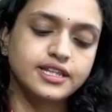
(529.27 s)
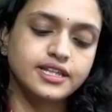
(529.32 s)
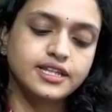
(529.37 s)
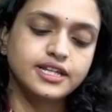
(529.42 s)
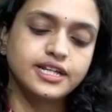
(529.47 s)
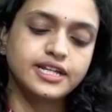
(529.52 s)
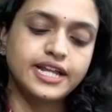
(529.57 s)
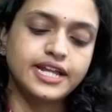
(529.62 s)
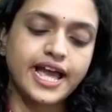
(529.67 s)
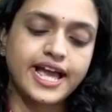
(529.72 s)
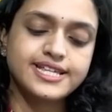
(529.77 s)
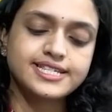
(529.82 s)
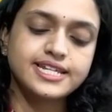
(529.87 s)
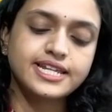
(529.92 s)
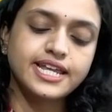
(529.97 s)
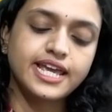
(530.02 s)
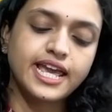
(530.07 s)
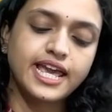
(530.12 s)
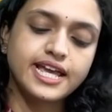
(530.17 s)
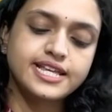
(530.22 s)
it has an
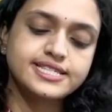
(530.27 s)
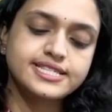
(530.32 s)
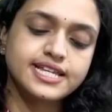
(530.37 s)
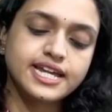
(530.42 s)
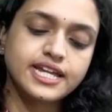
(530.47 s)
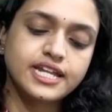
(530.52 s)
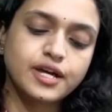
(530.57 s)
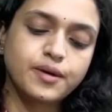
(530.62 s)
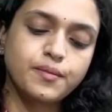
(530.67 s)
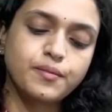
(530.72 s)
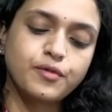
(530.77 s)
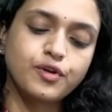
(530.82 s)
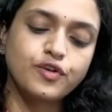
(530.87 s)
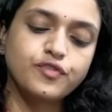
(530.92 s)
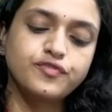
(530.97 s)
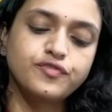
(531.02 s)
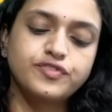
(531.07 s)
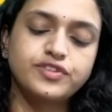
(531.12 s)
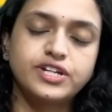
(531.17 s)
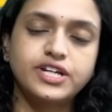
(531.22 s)
ASI number of
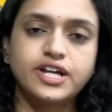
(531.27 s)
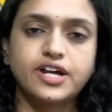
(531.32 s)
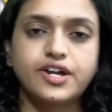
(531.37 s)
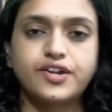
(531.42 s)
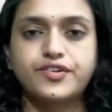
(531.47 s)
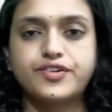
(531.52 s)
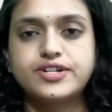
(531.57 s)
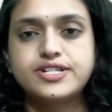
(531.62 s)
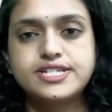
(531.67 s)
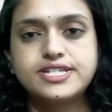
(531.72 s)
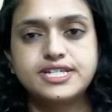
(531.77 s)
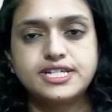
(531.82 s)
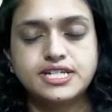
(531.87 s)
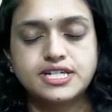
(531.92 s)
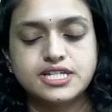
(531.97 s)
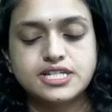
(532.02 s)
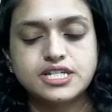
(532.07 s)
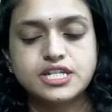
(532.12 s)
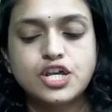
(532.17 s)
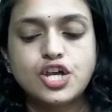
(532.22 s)
300
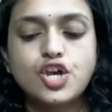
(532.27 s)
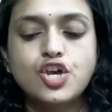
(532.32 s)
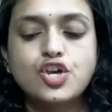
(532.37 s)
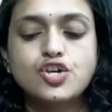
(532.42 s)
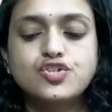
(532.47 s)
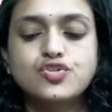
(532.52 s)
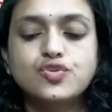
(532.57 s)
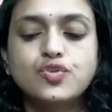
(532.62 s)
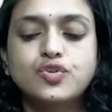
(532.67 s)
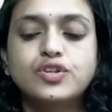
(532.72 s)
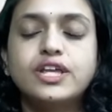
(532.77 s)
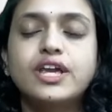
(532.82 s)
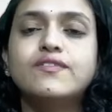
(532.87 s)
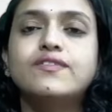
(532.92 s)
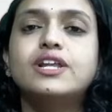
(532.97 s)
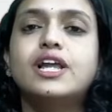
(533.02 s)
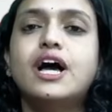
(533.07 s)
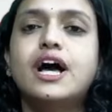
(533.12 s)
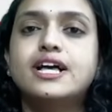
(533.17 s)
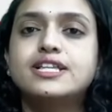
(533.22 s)
series. So they will
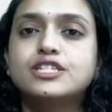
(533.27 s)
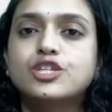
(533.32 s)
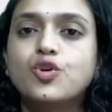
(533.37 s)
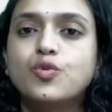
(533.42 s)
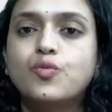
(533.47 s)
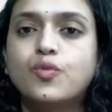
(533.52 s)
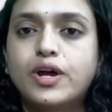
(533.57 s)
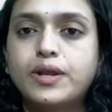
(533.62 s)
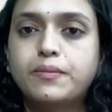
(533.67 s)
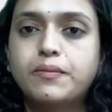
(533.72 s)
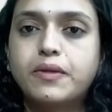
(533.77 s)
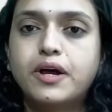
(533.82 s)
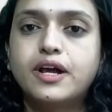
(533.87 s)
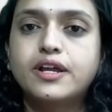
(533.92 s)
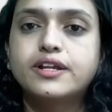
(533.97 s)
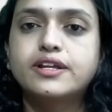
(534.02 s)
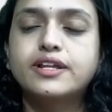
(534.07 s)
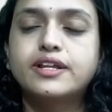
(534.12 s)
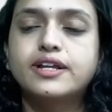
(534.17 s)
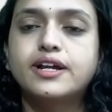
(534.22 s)
ask you one mark
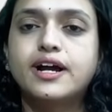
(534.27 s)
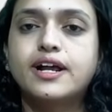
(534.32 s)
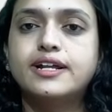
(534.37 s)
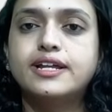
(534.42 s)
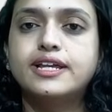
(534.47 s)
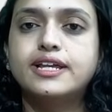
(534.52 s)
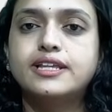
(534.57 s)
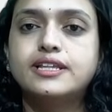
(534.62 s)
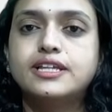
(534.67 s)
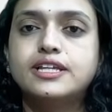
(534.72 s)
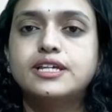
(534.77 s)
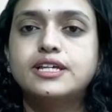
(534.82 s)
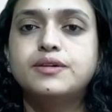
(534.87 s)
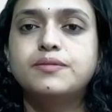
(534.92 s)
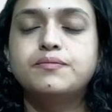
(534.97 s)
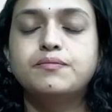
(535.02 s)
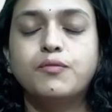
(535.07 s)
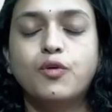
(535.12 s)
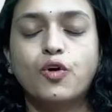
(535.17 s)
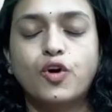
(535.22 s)
regarding the
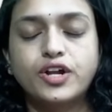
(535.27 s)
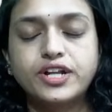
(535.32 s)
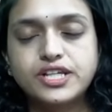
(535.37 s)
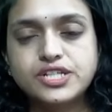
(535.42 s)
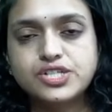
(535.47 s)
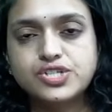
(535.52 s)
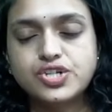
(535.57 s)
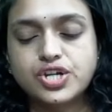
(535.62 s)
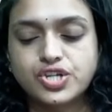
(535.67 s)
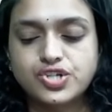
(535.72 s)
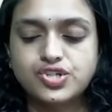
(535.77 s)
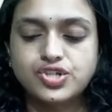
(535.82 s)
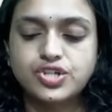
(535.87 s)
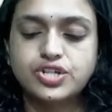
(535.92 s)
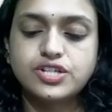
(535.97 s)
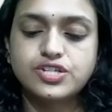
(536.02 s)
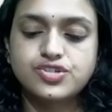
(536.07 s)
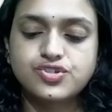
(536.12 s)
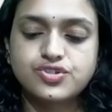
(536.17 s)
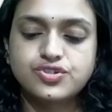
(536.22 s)
body structure,
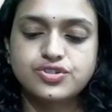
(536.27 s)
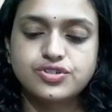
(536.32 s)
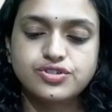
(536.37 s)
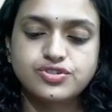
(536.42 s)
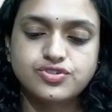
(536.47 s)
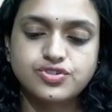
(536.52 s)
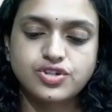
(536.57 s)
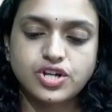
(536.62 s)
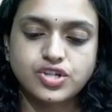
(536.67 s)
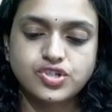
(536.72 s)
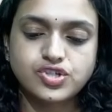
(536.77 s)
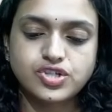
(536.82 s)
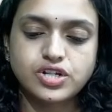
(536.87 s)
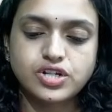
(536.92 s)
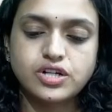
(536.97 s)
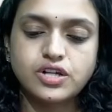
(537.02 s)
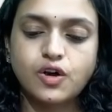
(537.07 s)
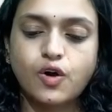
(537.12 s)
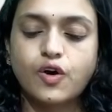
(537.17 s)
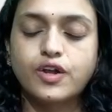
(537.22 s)
the
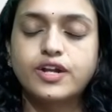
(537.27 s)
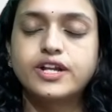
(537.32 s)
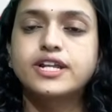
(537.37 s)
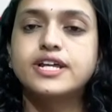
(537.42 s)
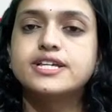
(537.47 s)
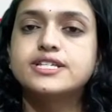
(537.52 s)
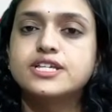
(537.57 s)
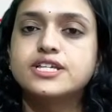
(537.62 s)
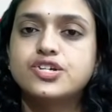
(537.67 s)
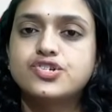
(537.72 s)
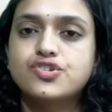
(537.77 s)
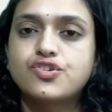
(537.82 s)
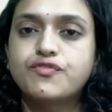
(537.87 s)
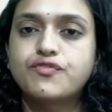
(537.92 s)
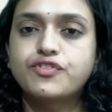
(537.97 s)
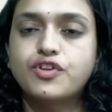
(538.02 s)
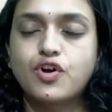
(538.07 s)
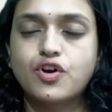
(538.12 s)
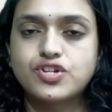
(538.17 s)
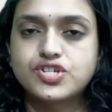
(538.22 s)
structural organization of the
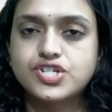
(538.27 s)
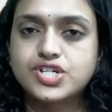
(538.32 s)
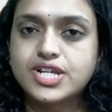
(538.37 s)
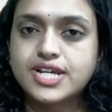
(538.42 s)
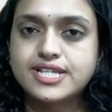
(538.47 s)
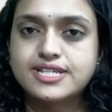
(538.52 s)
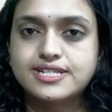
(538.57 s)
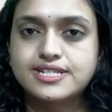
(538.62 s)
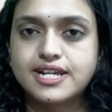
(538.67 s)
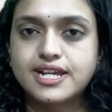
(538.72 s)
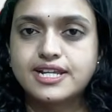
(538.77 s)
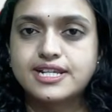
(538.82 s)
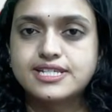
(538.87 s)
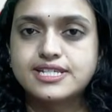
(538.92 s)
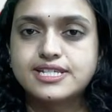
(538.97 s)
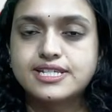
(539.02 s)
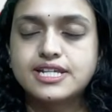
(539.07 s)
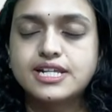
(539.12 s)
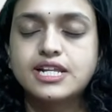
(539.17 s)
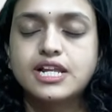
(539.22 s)
austenite stainless
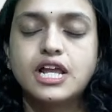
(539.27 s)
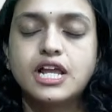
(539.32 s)
steel.